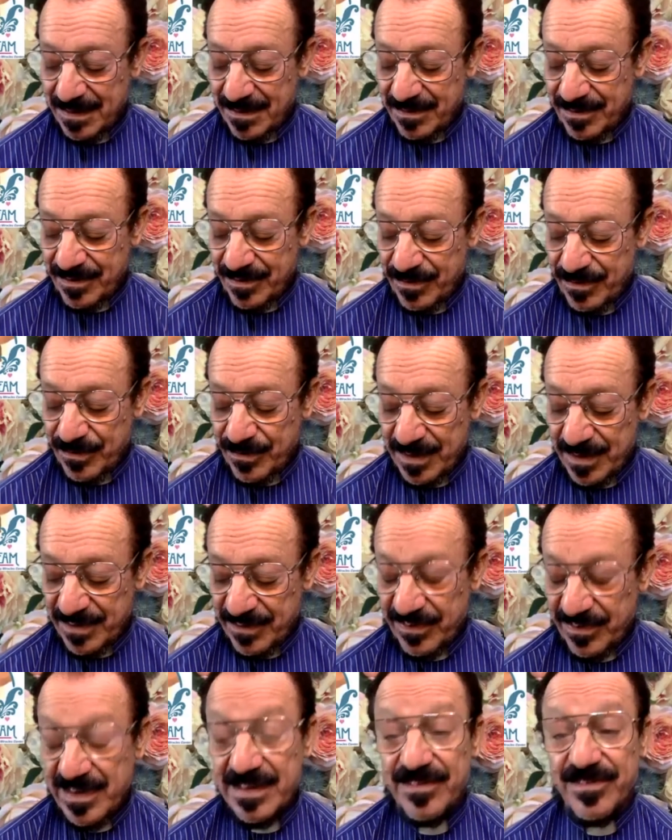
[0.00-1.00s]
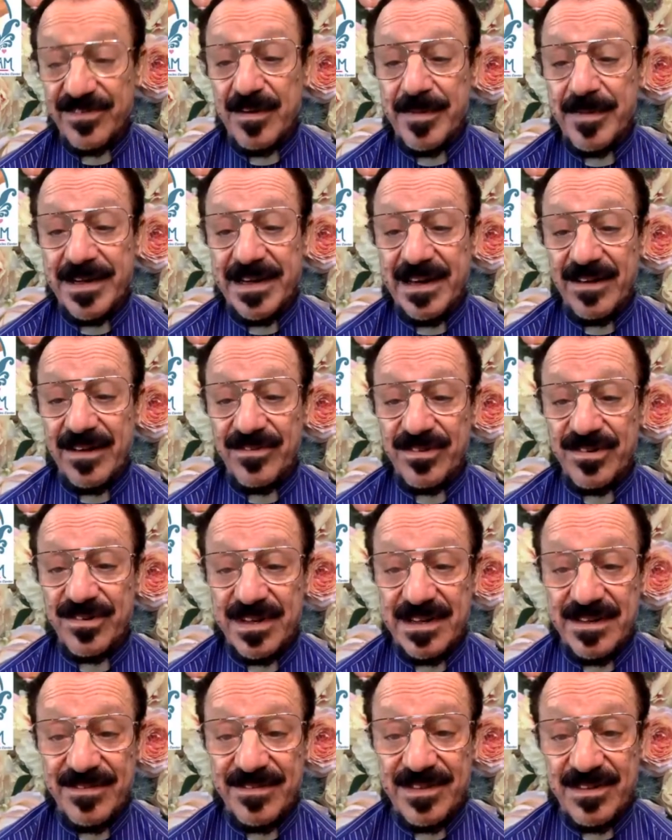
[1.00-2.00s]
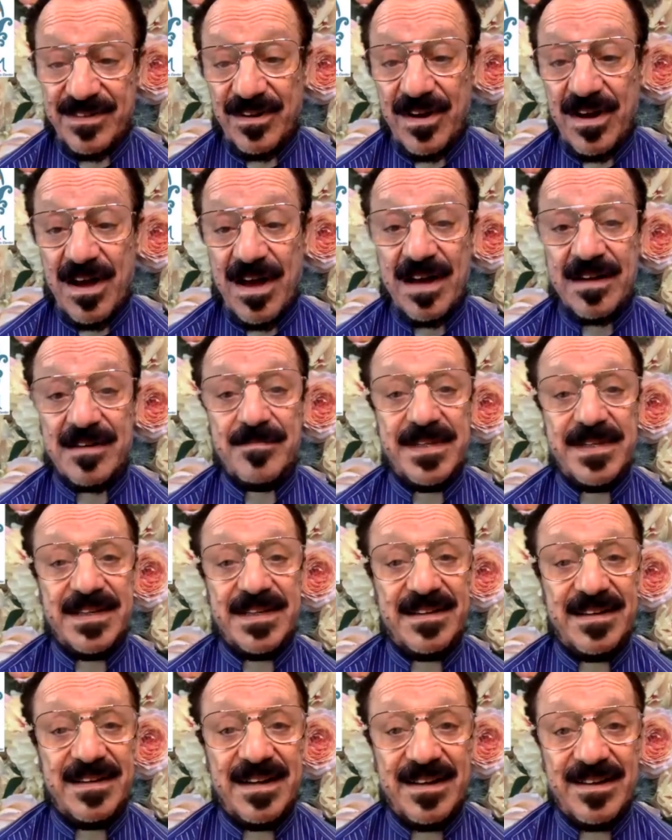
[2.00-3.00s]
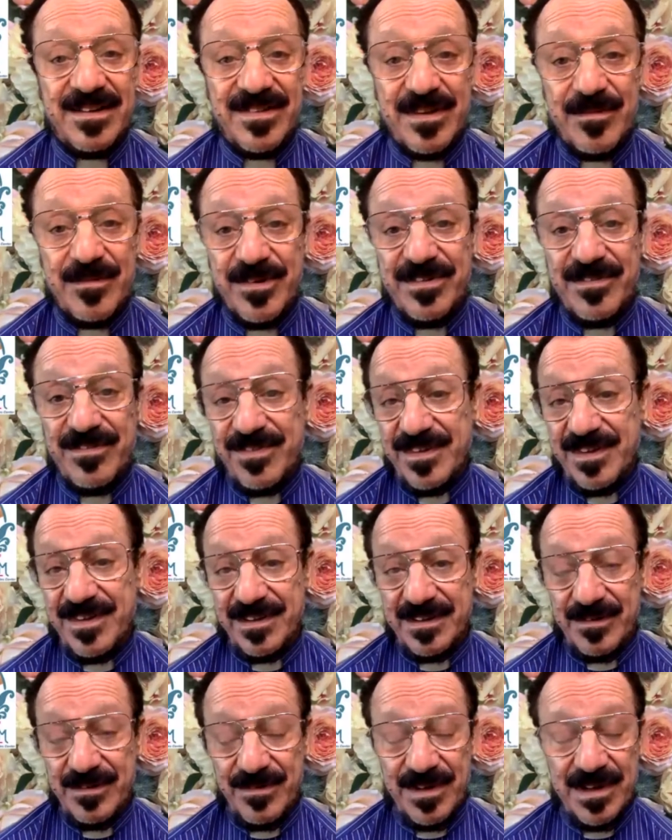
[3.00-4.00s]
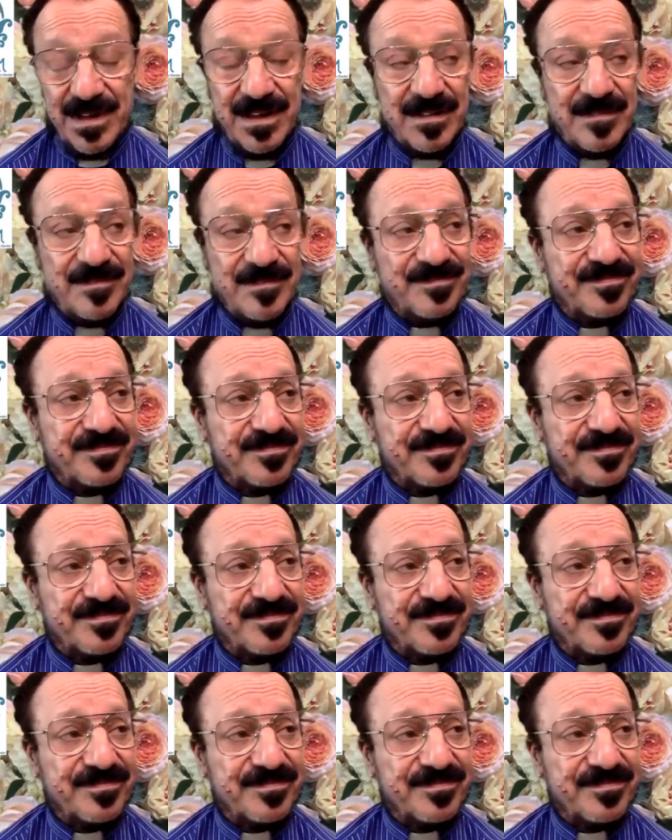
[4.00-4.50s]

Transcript: to seeing if somebody else could give the talk because I wasn't feeling well.